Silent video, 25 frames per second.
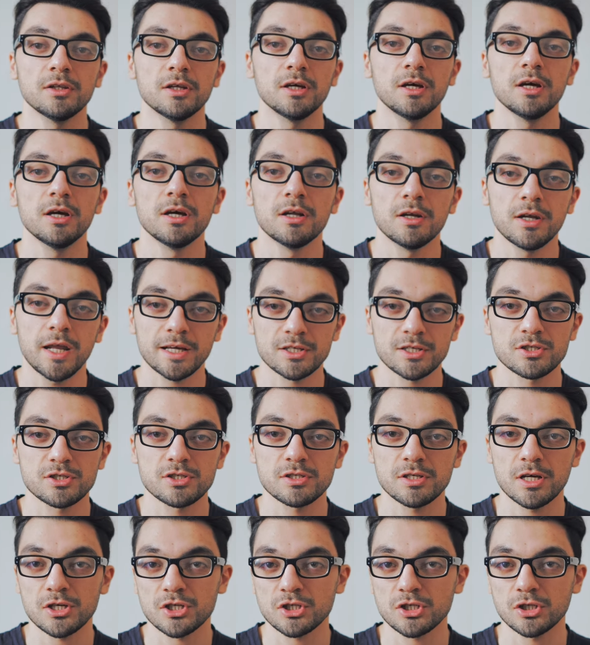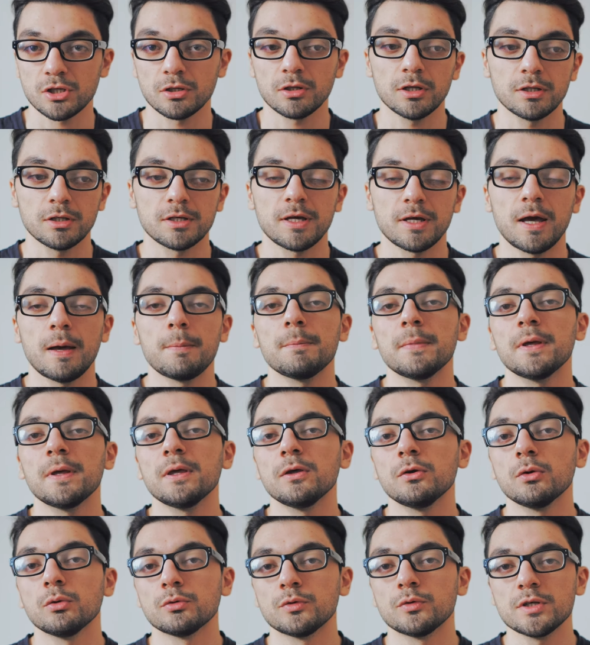the next session. It can be
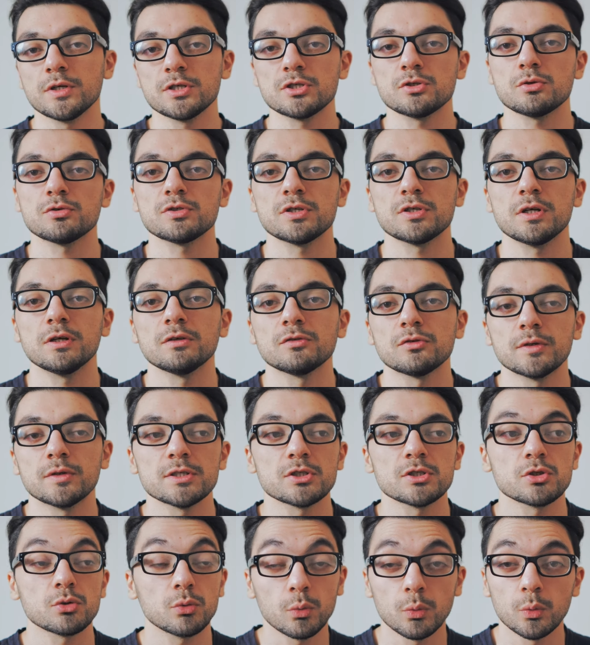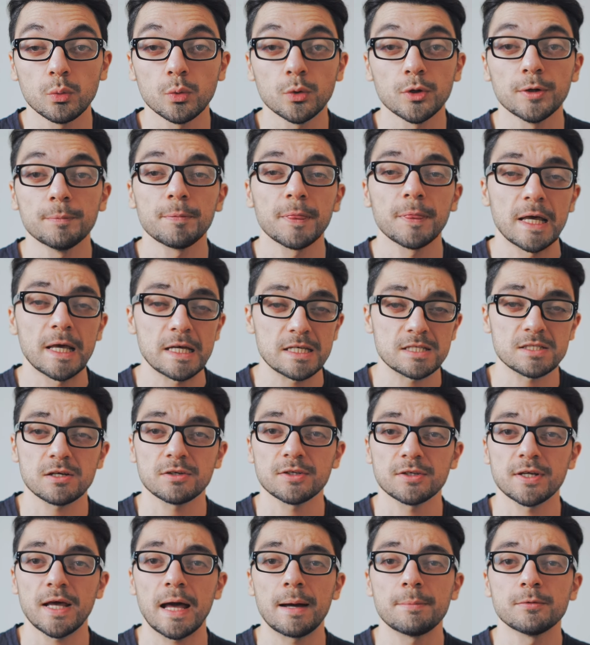your research interest or
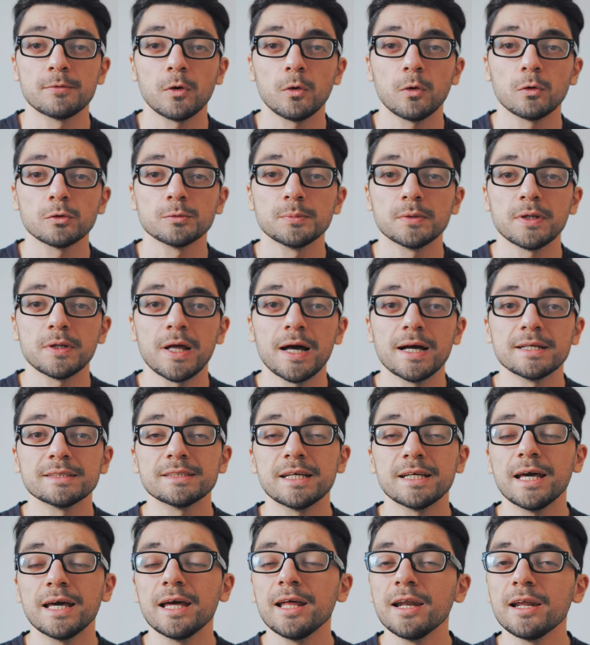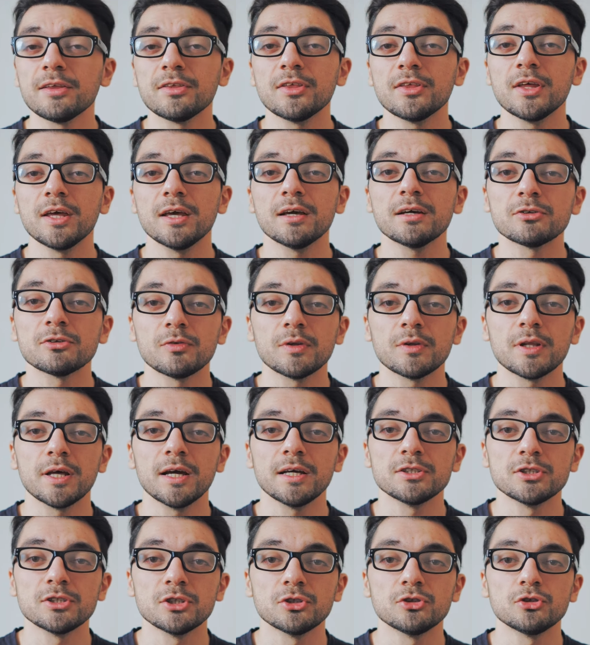study abroad plans, anything
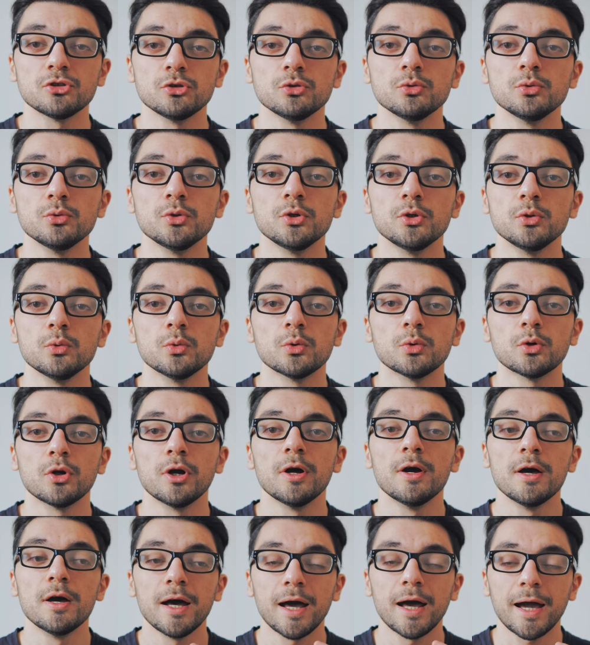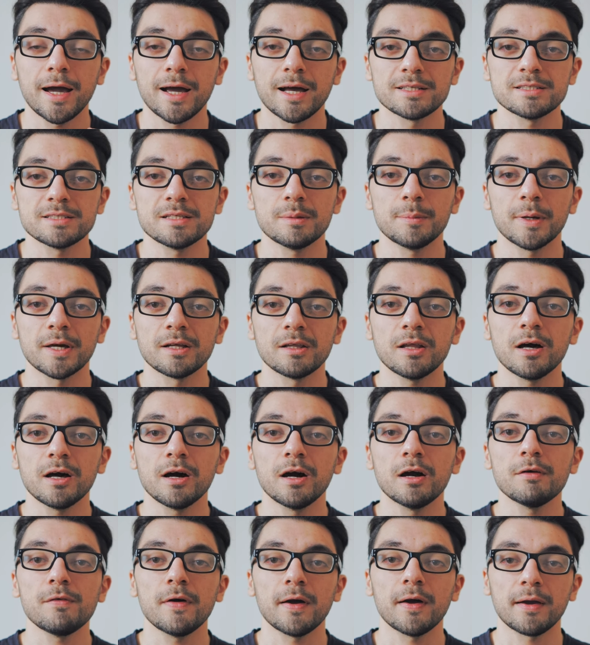related to your academic
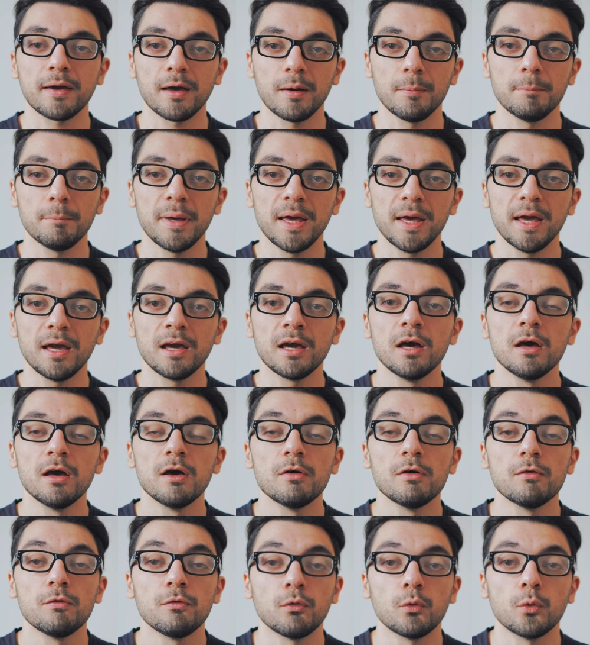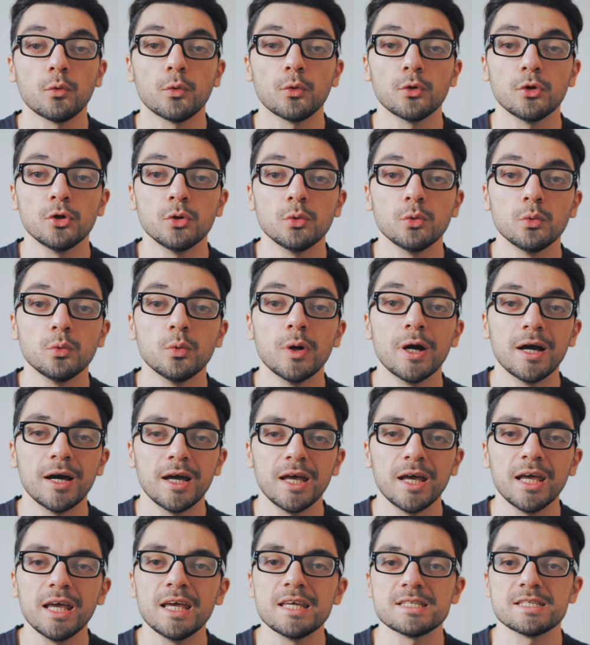life I can make for you
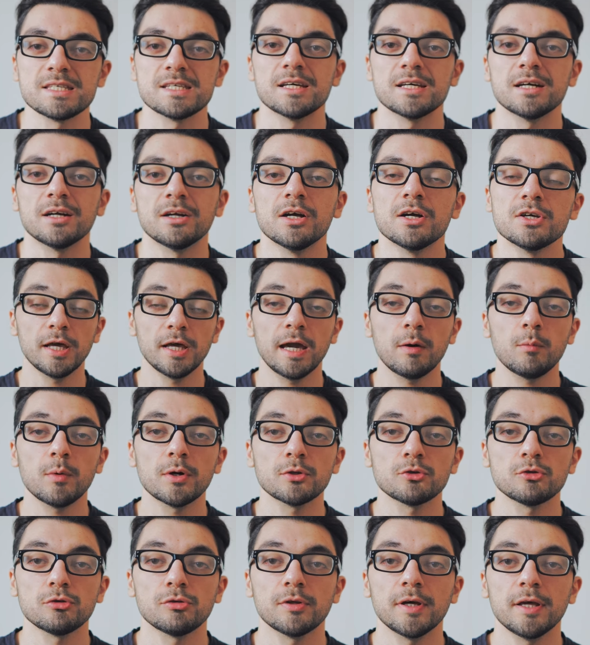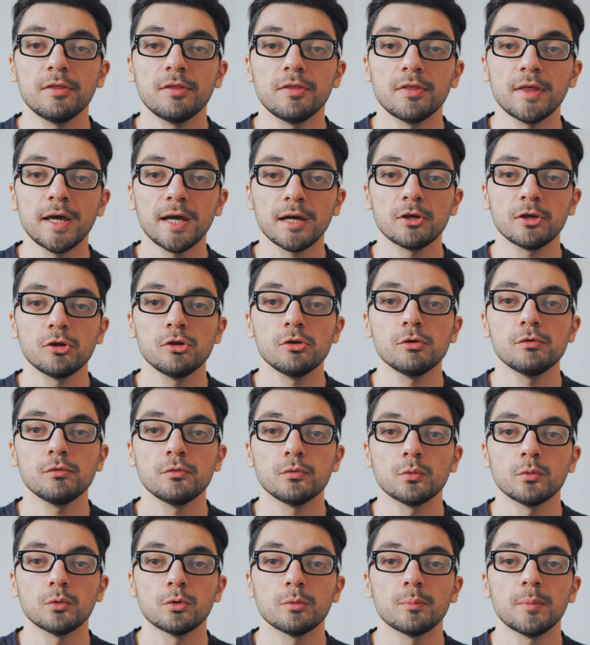easier. I want to say thank you
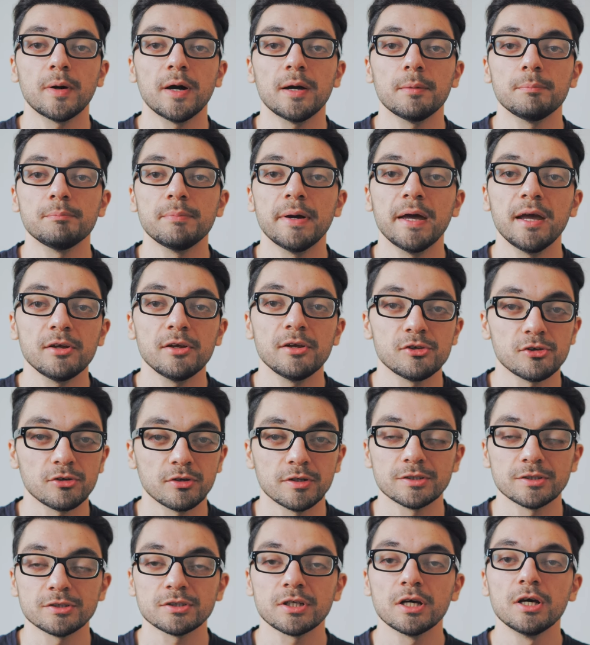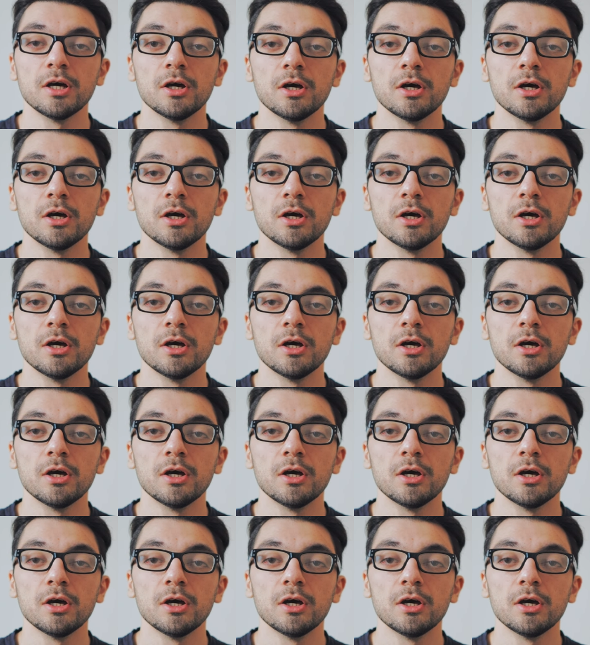for my patrons